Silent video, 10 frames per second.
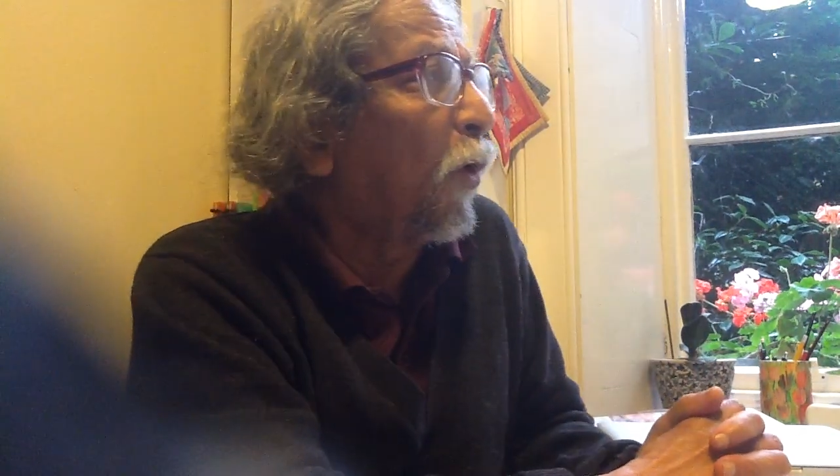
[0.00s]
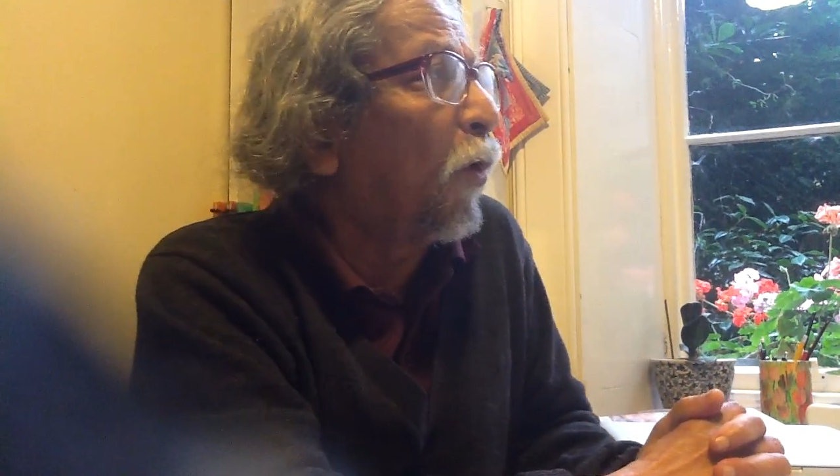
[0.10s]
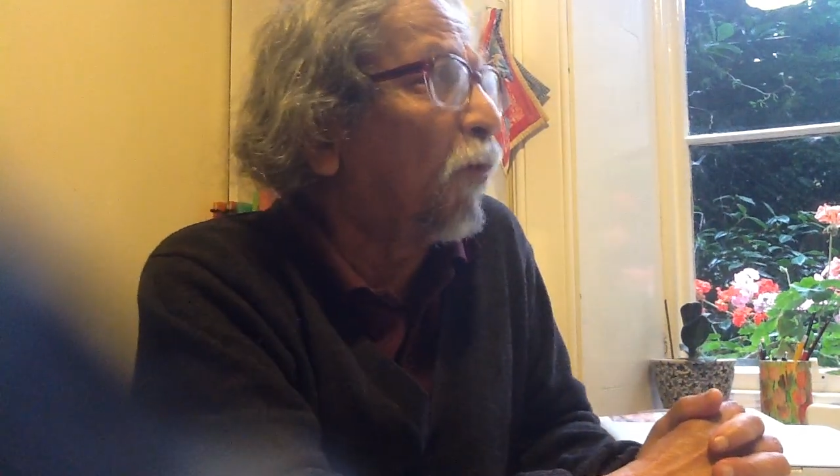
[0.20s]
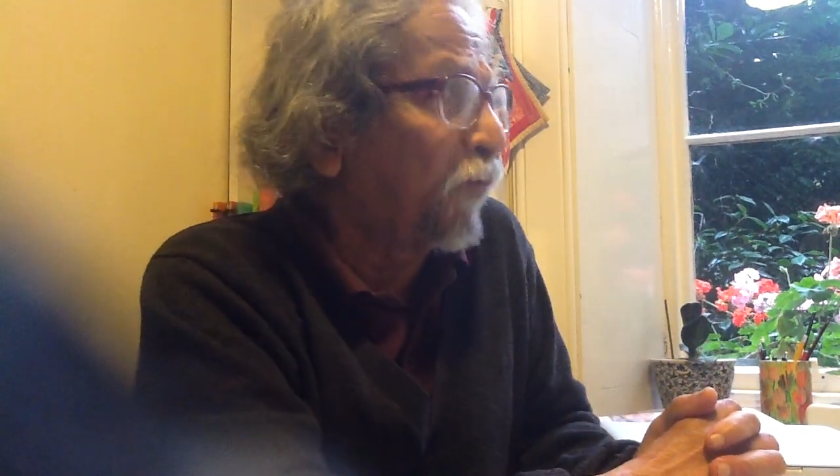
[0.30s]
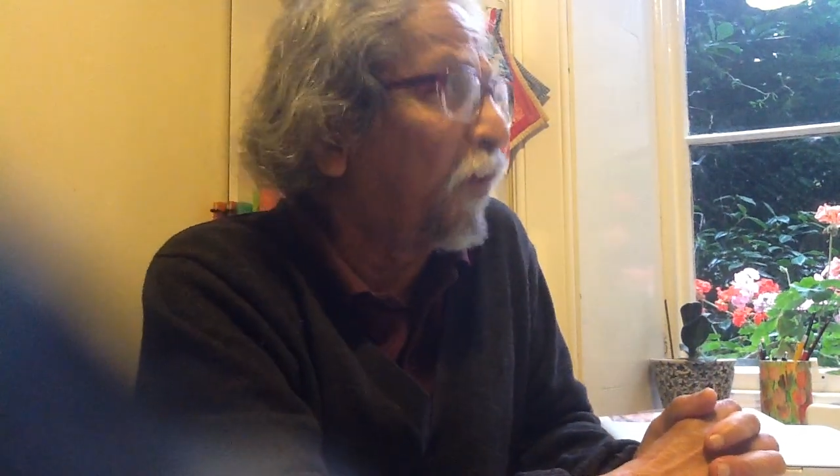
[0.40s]

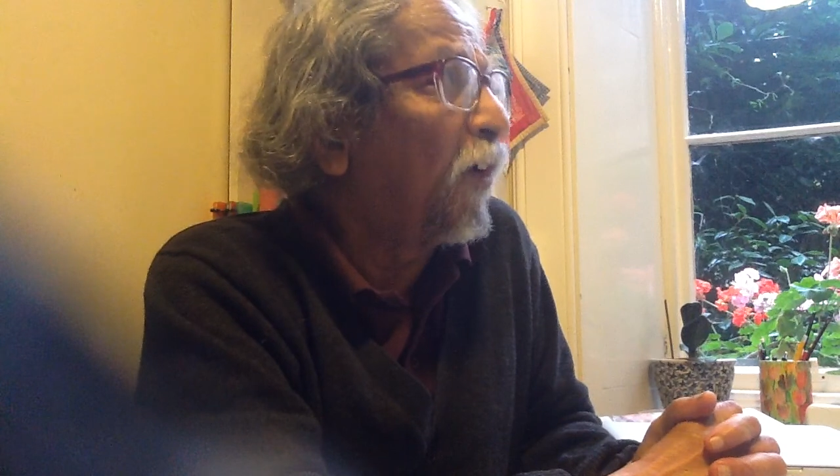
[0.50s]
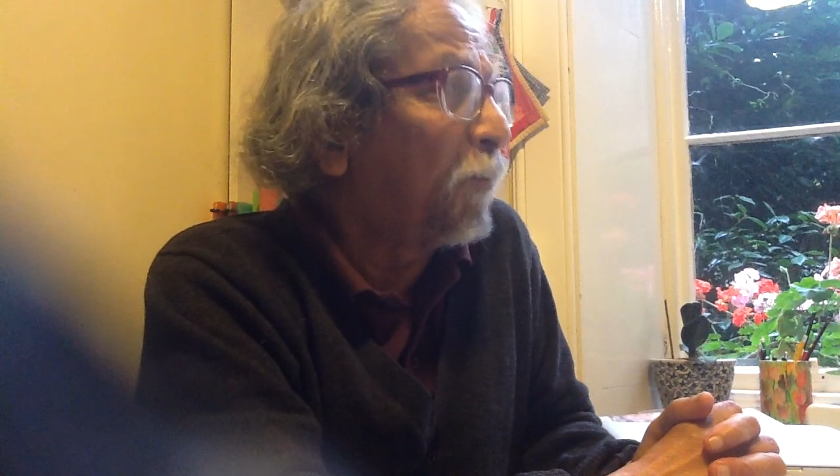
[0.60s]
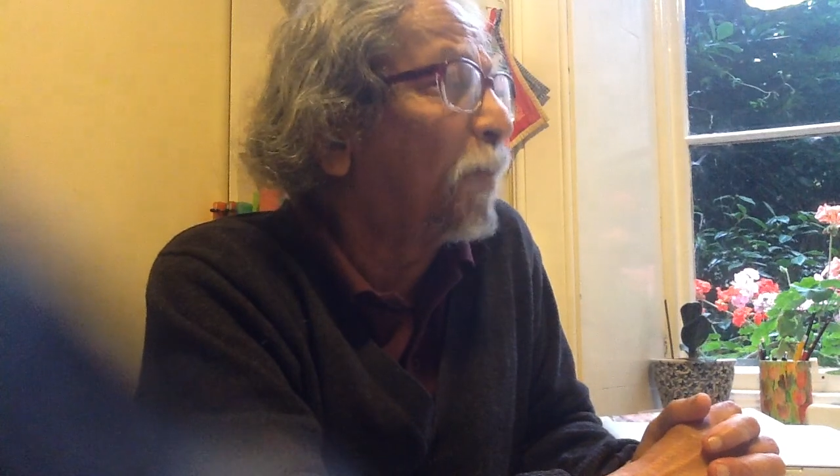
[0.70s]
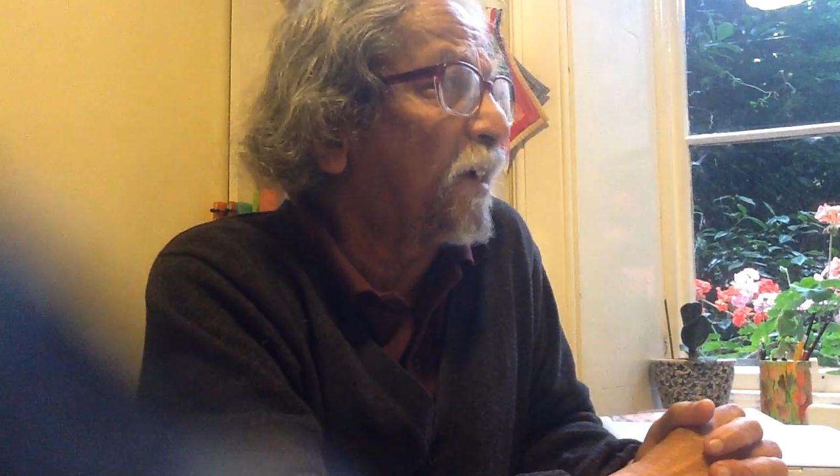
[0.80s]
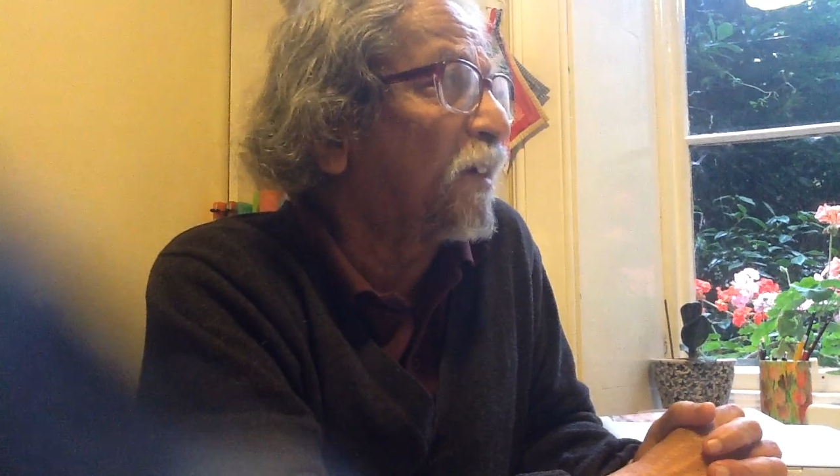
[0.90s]
of
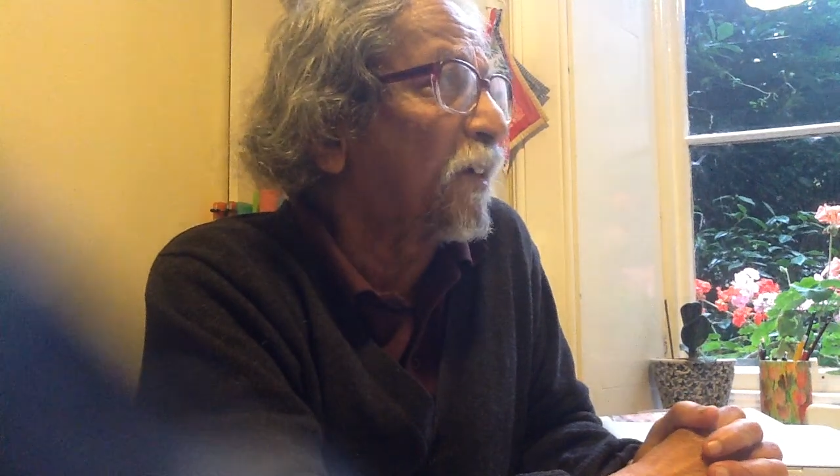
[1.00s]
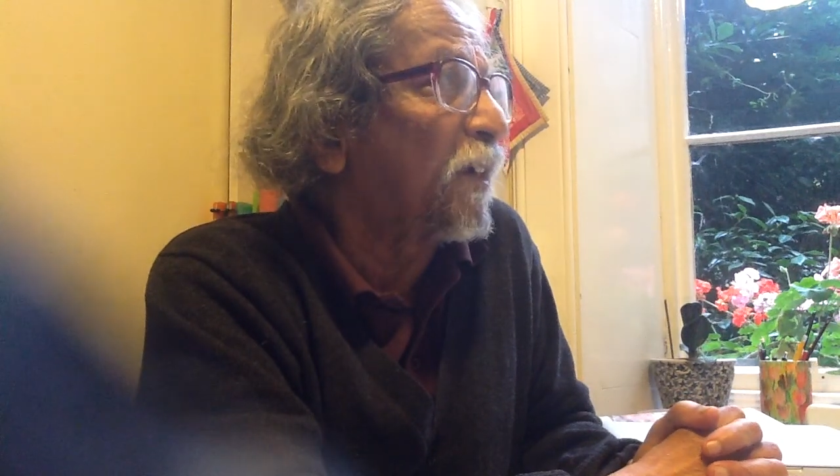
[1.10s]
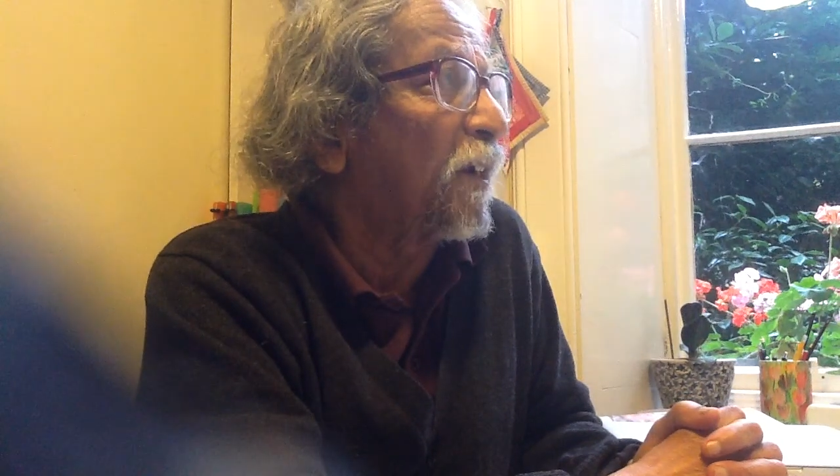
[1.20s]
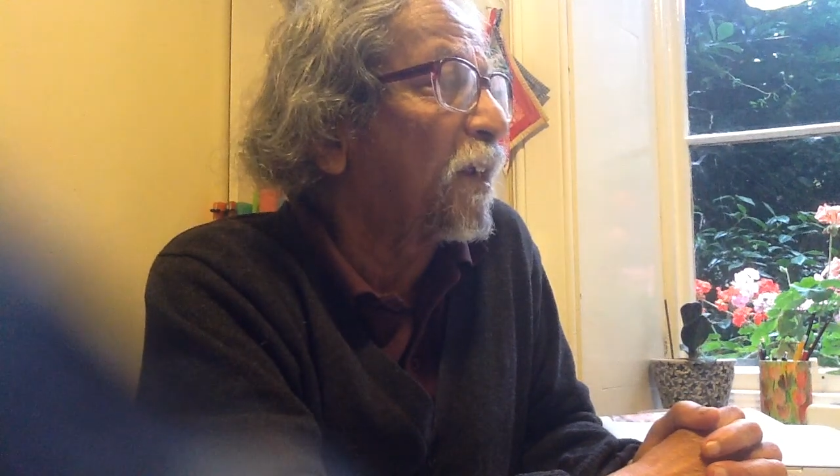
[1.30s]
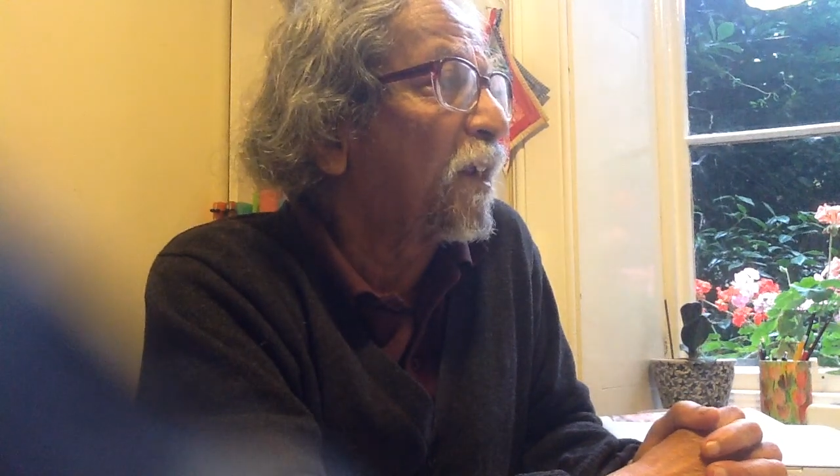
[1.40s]
Britain,